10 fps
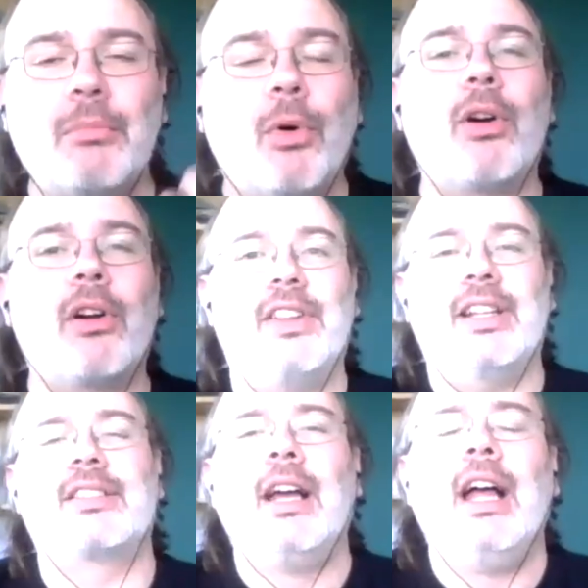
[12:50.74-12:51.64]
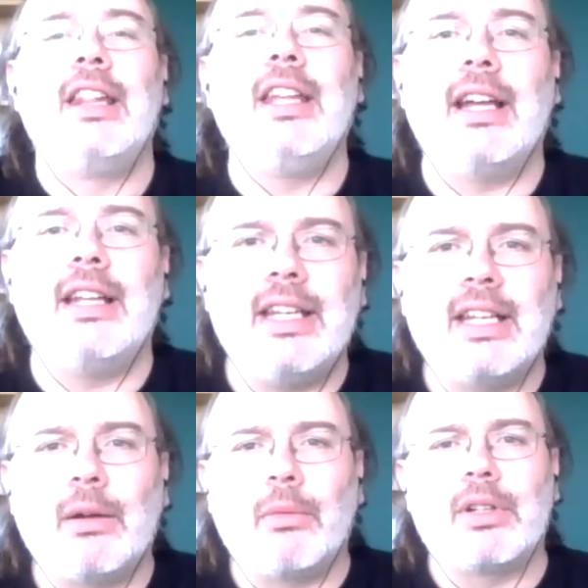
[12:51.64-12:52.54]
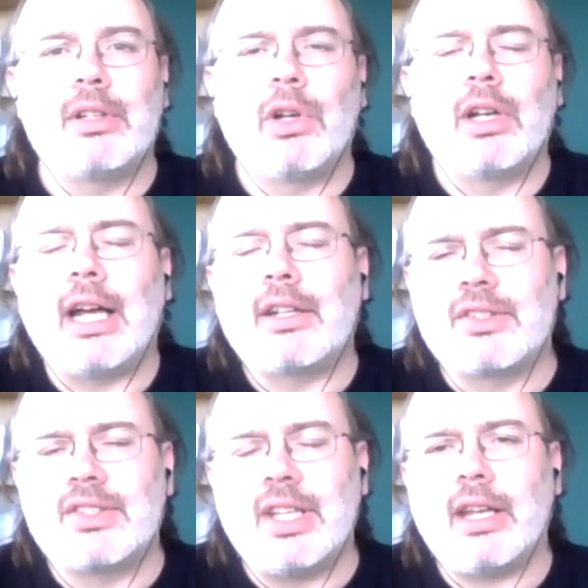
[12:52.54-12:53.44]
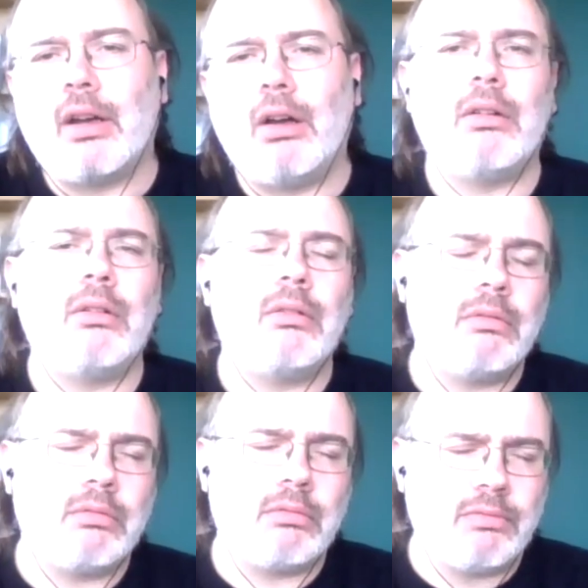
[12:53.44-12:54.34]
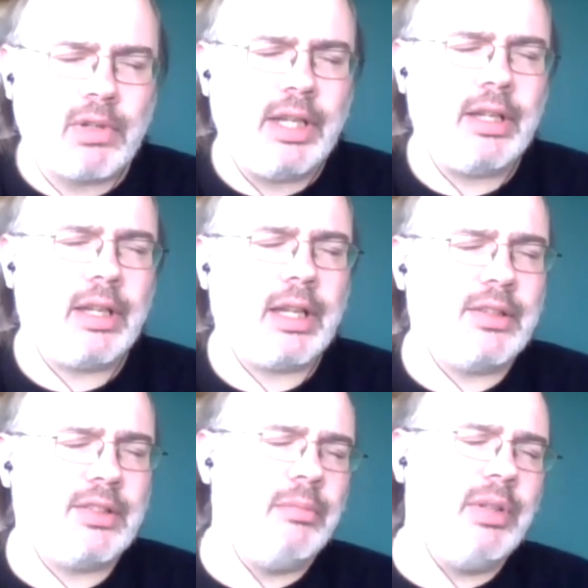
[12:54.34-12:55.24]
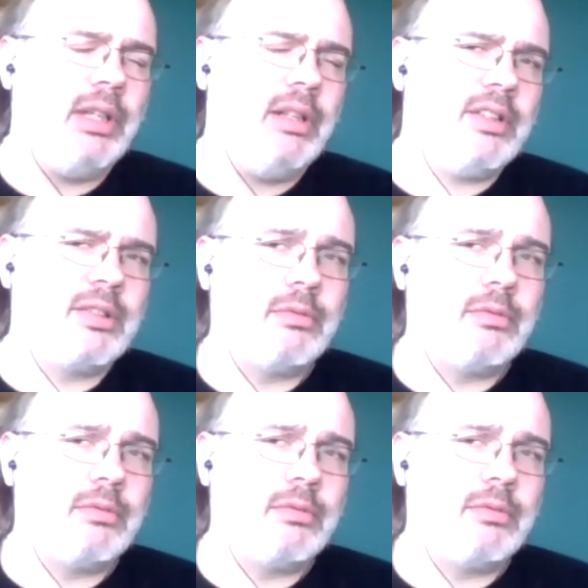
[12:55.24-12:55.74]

more of this. The idea that we're not just saying, oh, writing has to be this.